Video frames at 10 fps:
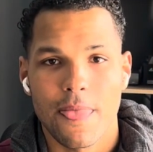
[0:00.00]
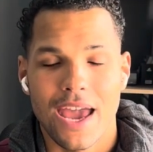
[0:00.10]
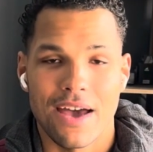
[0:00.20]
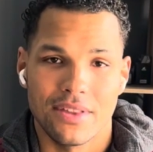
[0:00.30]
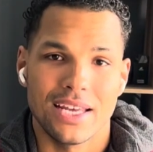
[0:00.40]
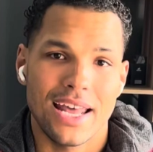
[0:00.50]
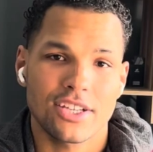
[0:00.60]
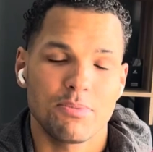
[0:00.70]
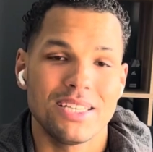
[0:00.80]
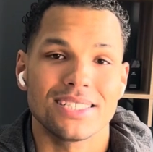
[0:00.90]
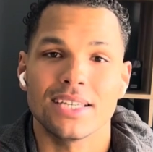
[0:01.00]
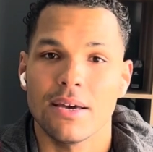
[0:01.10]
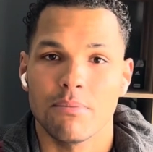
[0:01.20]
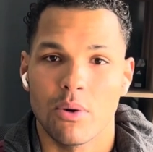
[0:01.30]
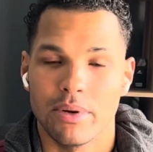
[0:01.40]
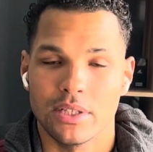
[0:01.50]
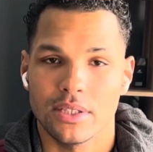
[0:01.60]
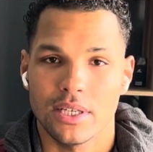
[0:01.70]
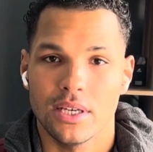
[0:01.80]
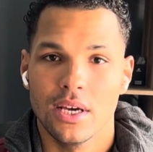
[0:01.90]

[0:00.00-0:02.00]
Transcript: And then the next piece is hip mobility.